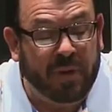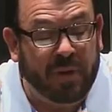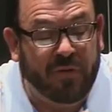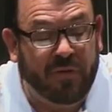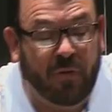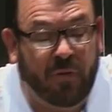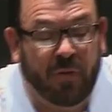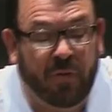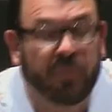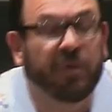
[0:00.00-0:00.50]

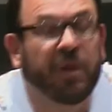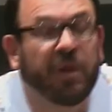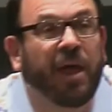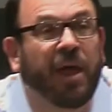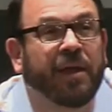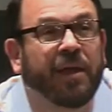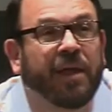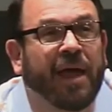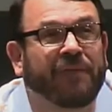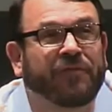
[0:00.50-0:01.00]
you
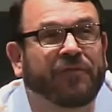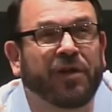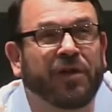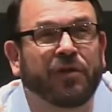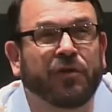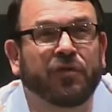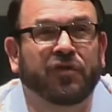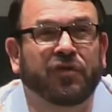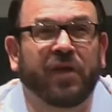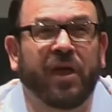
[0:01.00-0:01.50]
have to
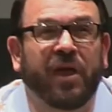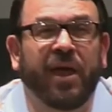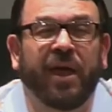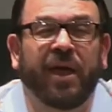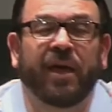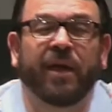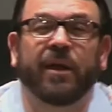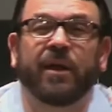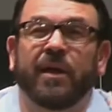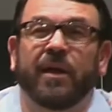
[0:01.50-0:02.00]

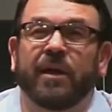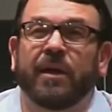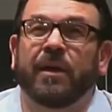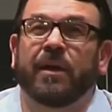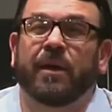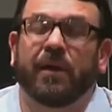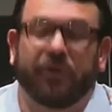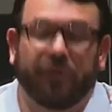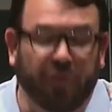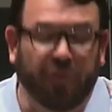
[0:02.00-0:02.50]
understand,
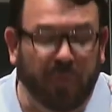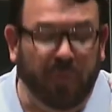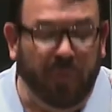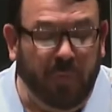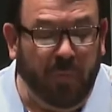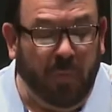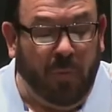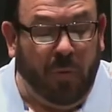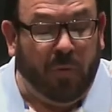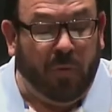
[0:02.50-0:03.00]
to
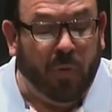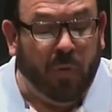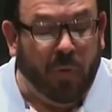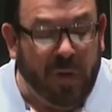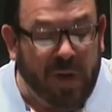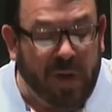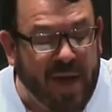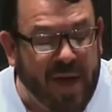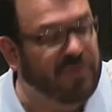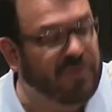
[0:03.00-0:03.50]

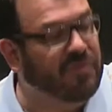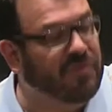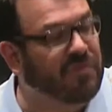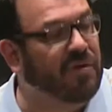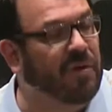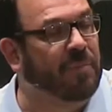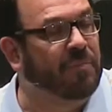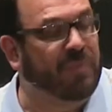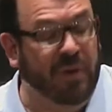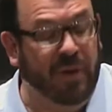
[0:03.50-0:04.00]
create
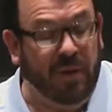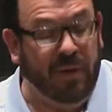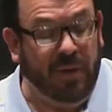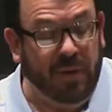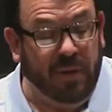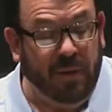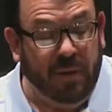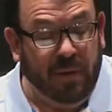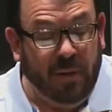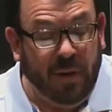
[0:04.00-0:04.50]
something,
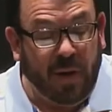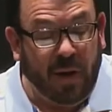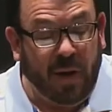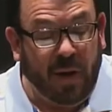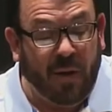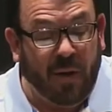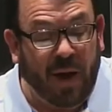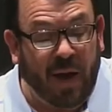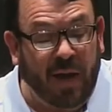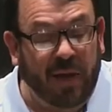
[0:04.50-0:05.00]
all
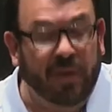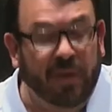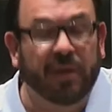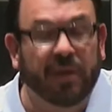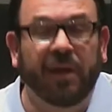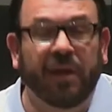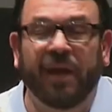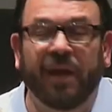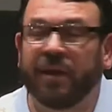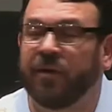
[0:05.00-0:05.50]
right,
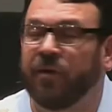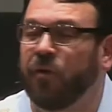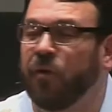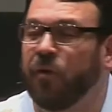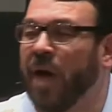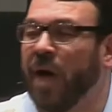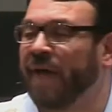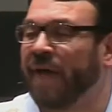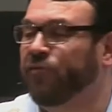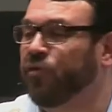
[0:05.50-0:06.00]
you
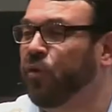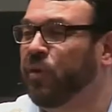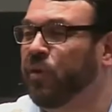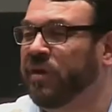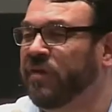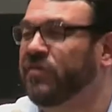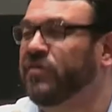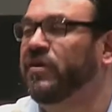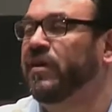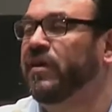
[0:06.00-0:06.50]
have to
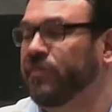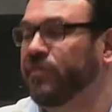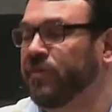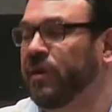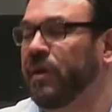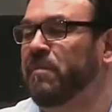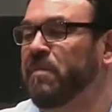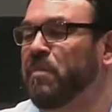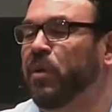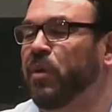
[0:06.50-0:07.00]
exist.
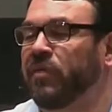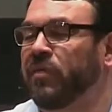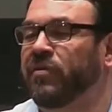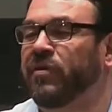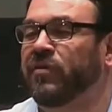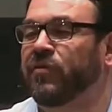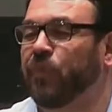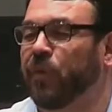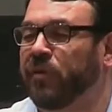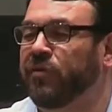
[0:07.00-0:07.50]
Let me put it
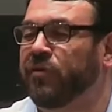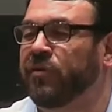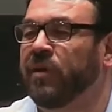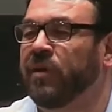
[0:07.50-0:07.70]
this way.